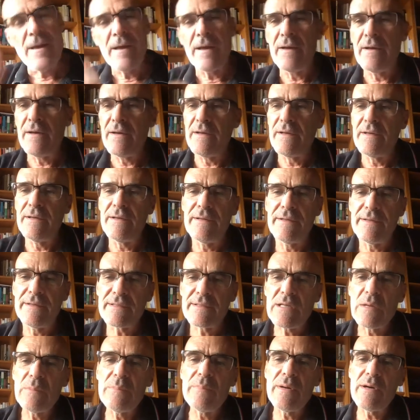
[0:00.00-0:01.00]
uh,
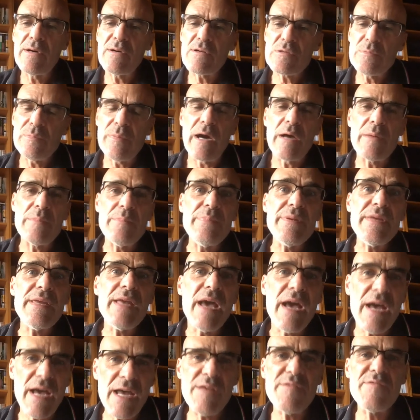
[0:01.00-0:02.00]
composed by
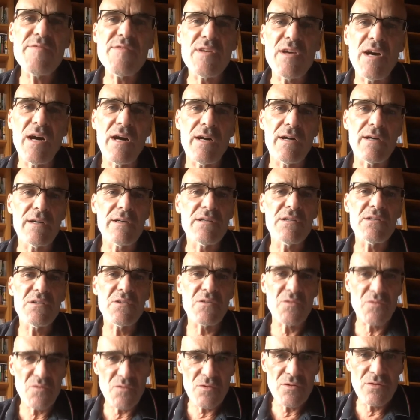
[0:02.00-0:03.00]
behavior
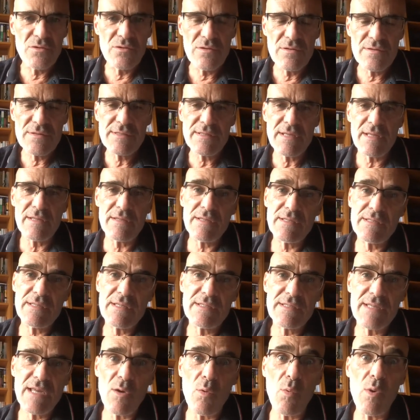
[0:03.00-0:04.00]
rules, that is to
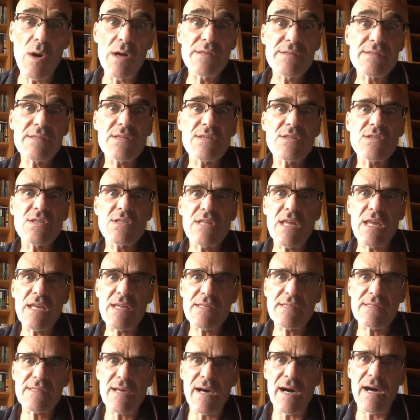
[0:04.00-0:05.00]
say, once the
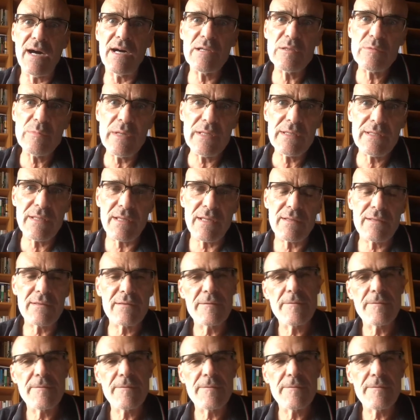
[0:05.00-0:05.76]
states are admitted